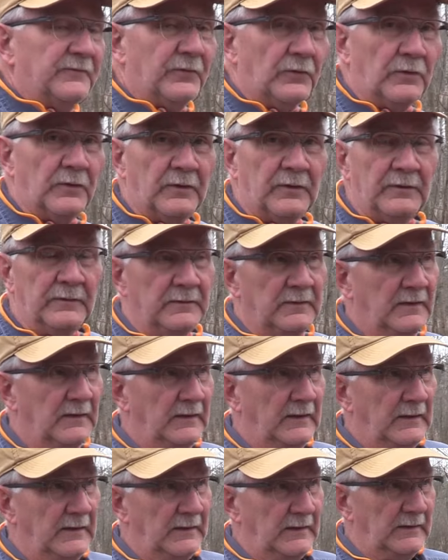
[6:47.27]
for
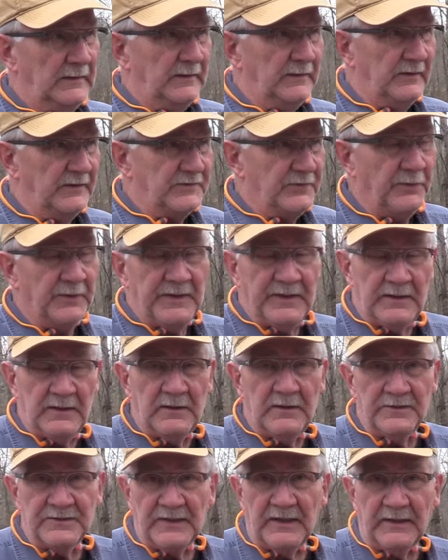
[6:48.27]
20
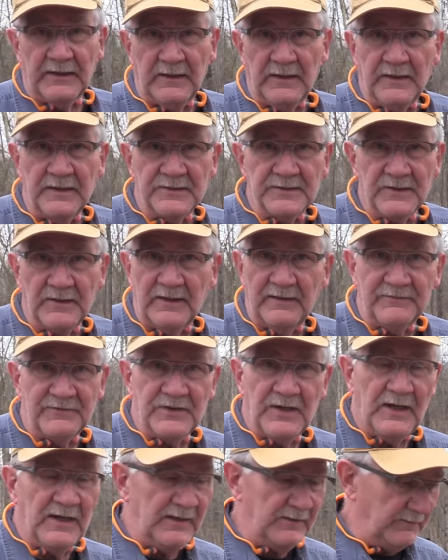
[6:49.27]
years, I guess, and I've
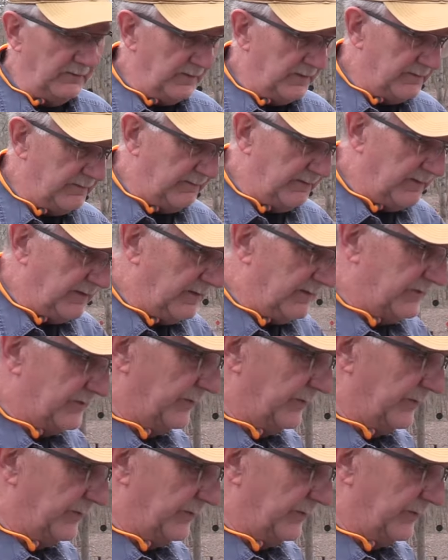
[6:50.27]
shot it with, with all